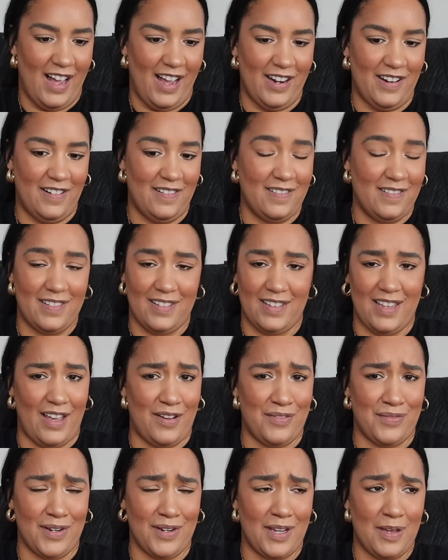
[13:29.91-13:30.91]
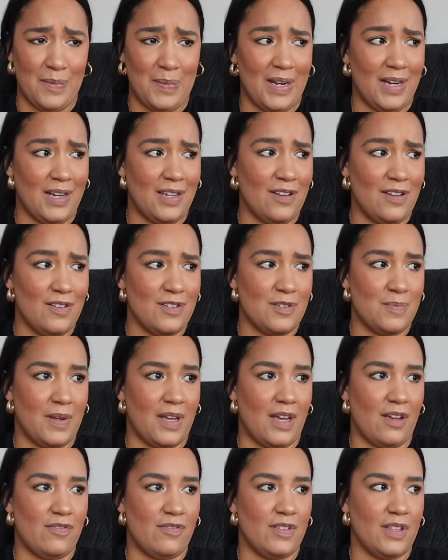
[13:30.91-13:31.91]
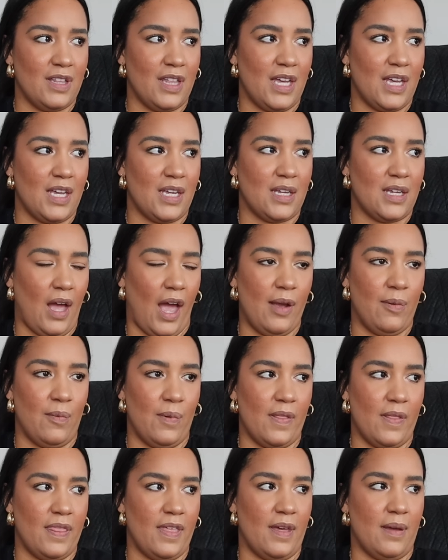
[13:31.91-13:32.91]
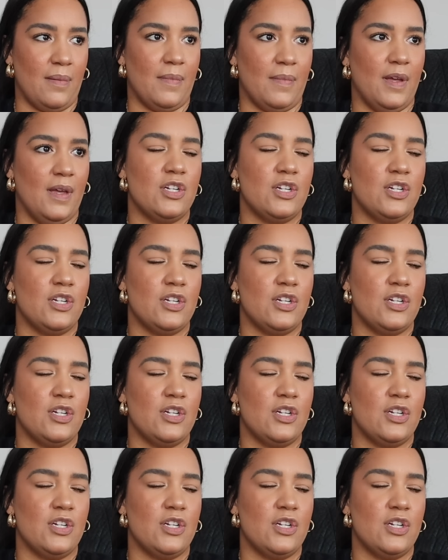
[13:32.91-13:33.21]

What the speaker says: I don't ever get pedicures, but I feel like I want them